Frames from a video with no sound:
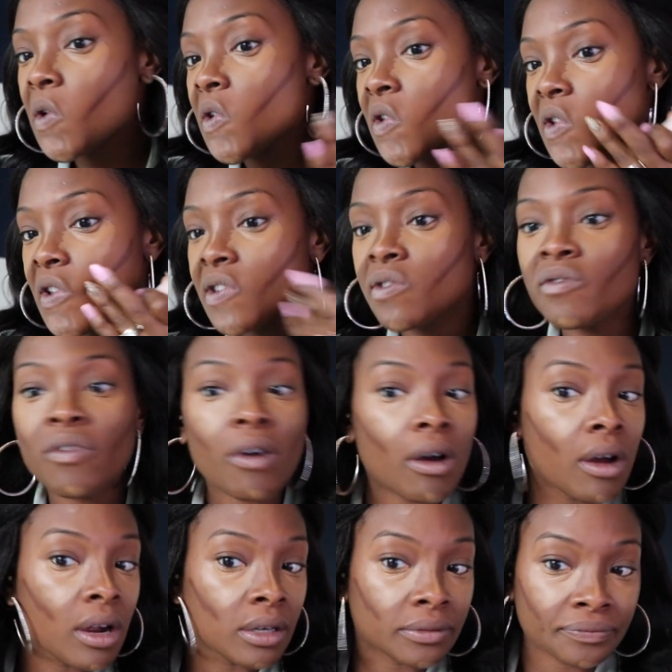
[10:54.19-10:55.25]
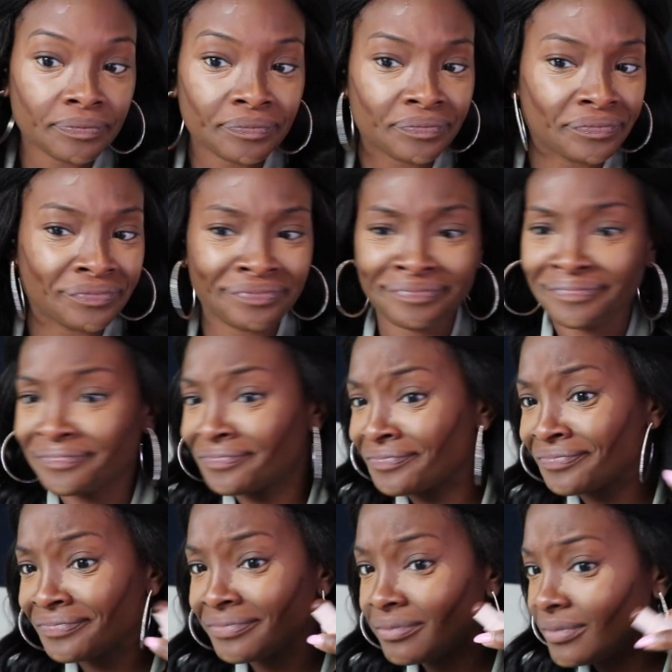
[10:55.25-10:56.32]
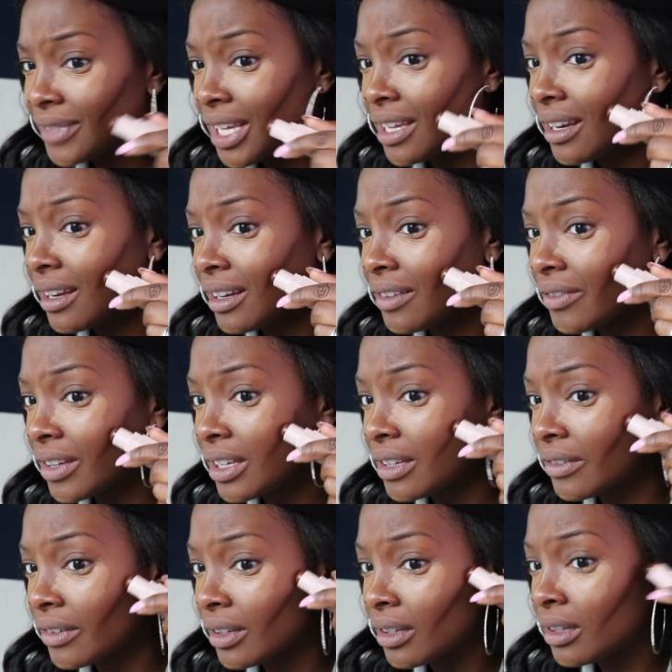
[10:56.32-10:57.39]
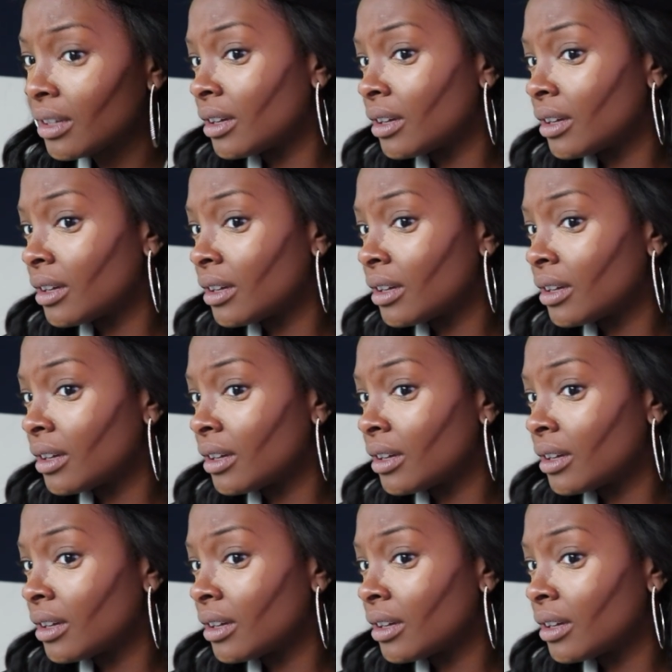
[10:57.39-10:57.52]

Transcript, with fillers: Am I too far? Mm. It ain't even even.